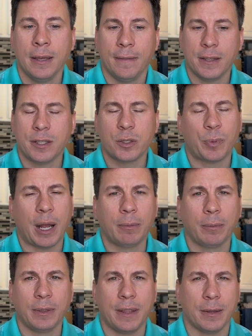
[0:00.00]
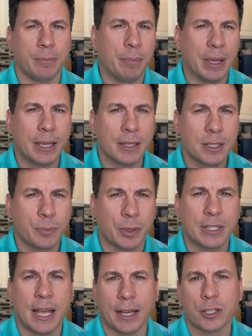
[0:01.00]
This is probably the biggest
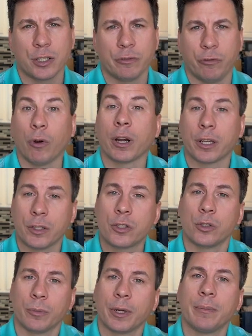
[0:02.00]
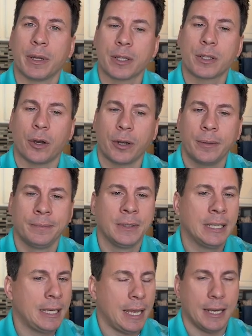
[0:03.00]
protection for a consumer in Minnesota.
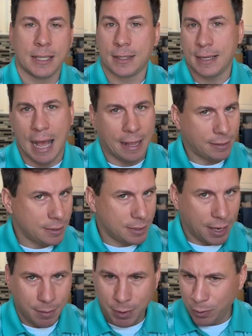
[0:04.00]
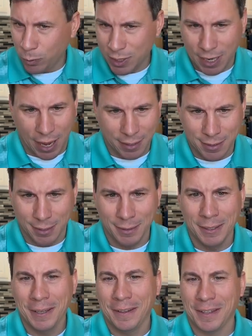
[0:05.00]
It is not the same in Wisconsin.
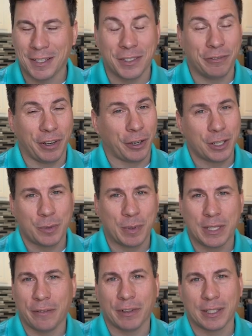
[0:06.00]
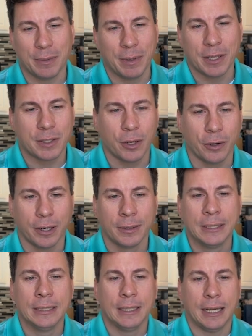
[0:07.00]
This is very specific to Minnesota.
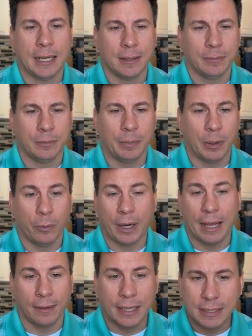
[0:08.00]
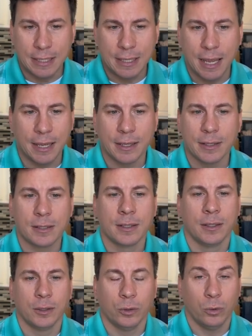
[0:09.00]
But what I like to say is
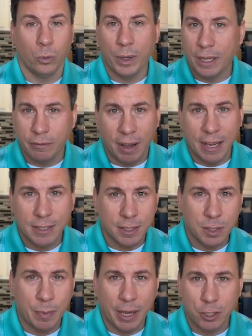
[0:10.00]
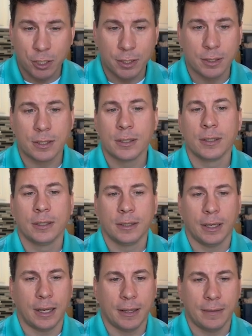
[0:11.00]
we advise inspections.
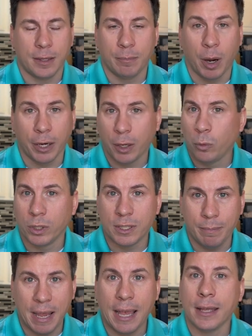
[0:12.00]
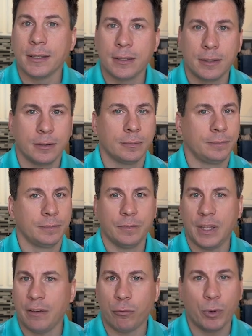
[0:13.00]
The market will demand
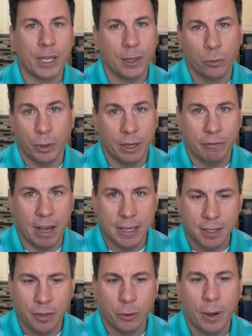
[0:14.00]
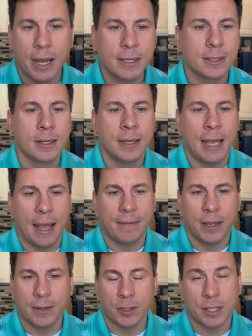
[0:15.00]
if we would advise otherwise. And
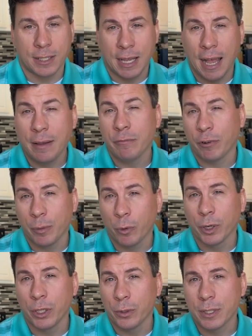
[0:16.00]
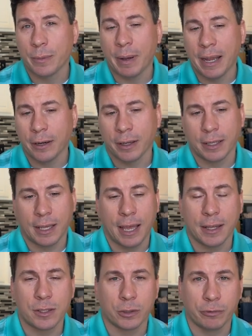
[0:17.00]
then there's a time frame where you as a buyer can
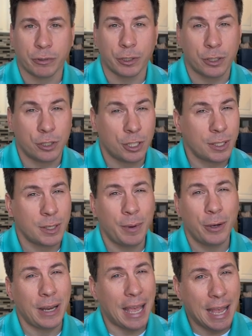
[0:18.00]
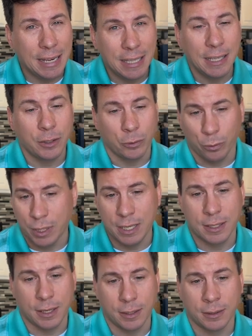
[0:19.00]
cancel for just about any
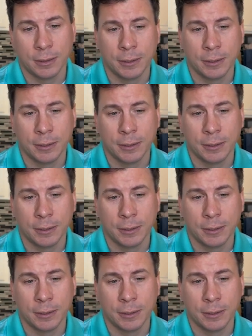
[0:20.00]
reason.